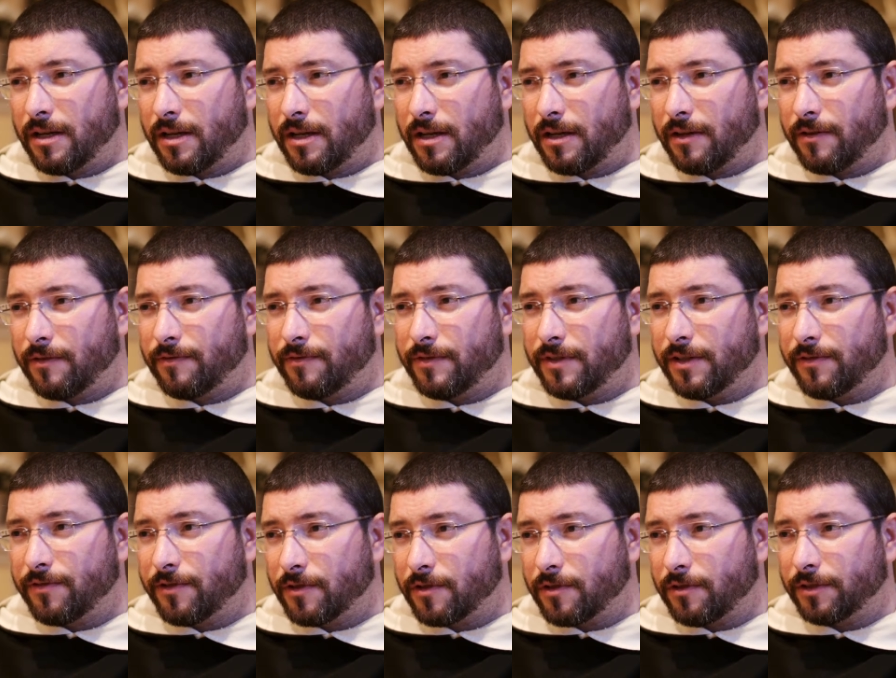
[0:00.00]
of
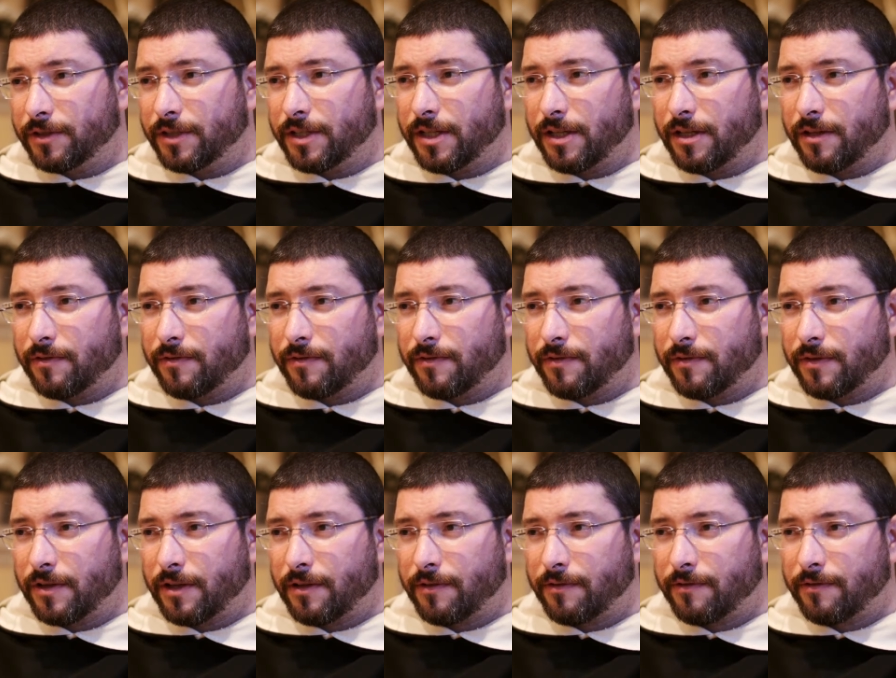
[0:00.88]
difficulty, of,
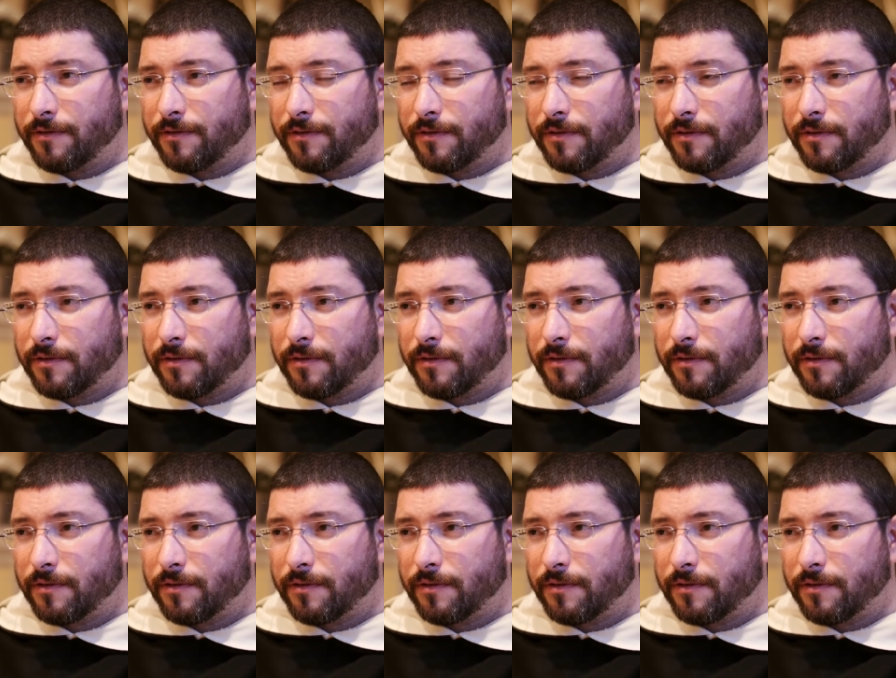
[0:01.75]
of